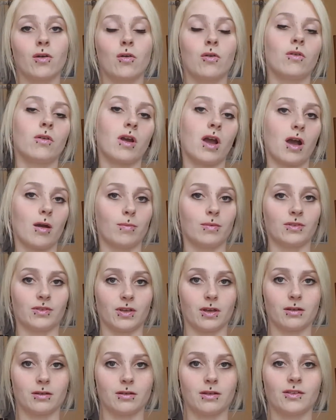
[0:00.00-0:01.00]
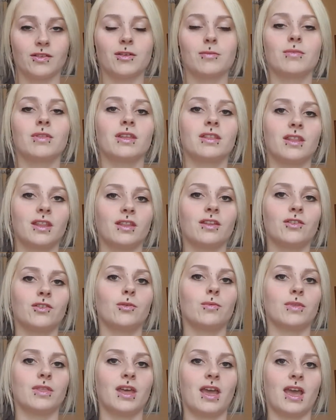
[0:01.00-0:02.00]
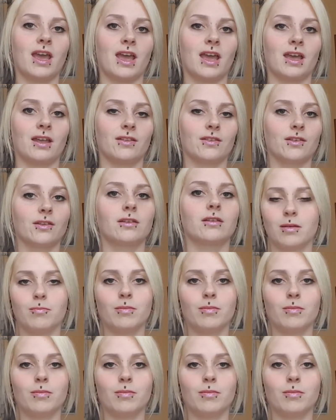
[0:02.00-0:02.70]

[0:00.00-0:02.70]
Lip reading: or carpenter, something that they do with their hands.